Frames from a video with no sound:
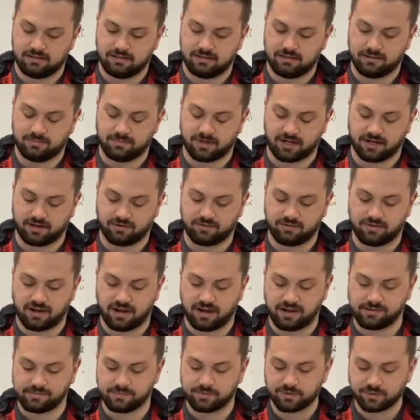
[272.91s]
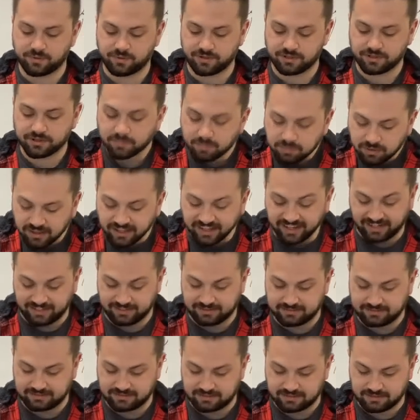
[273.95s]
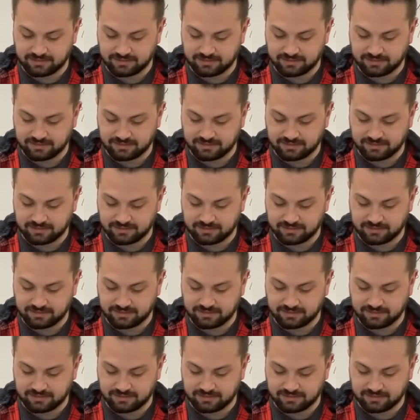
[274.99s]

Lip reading: the bottle, I'm going to place